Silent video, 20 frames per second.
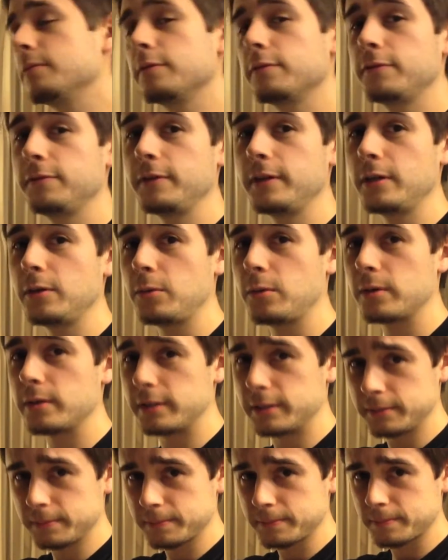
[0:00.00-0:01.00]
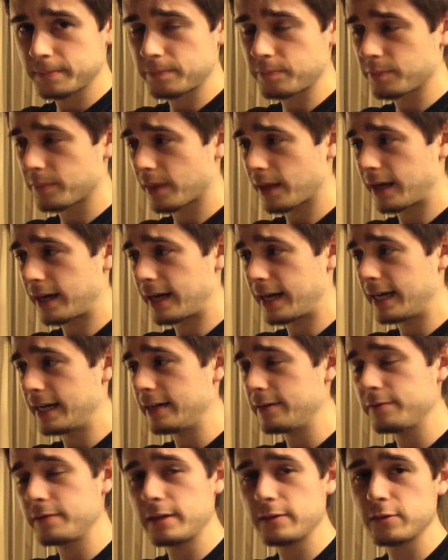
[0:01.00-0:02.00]
fair warning, I
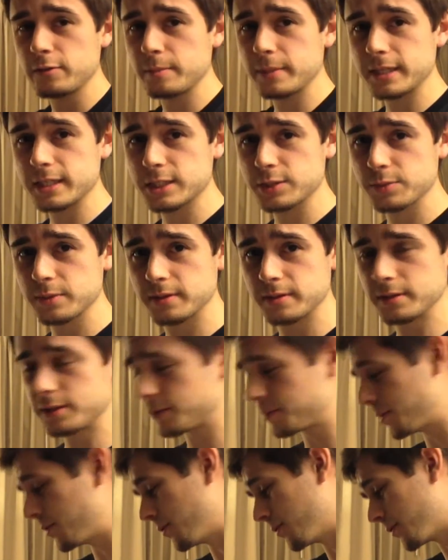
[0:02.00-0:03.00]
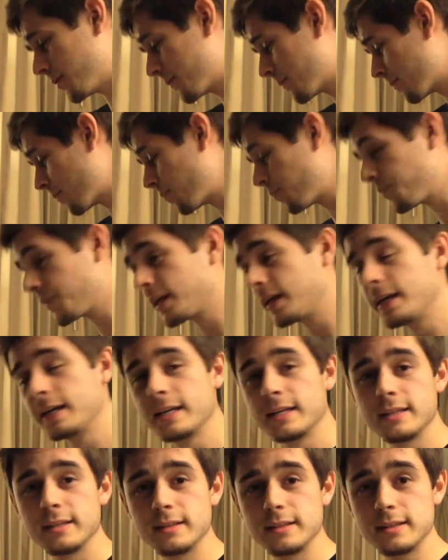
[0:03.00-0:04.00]
have never messed with this mold.
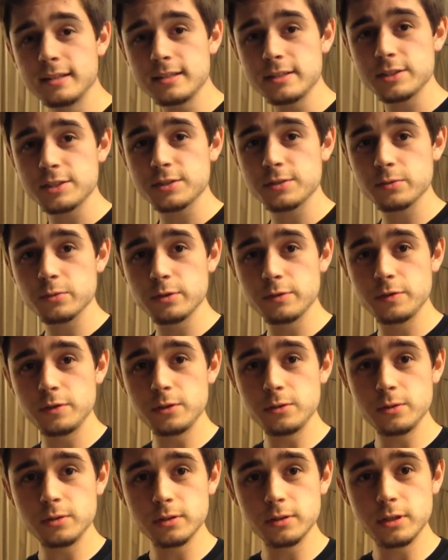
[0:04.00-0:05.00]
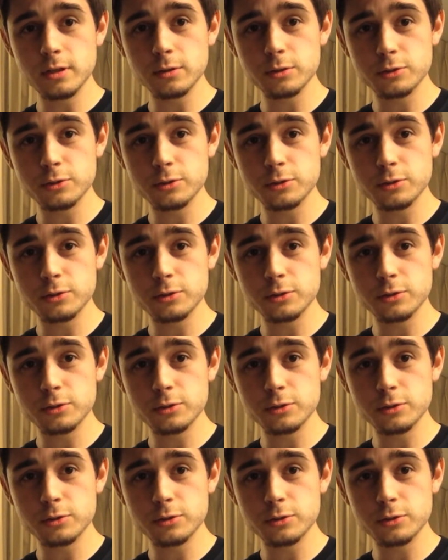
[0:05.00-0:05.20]
This review could go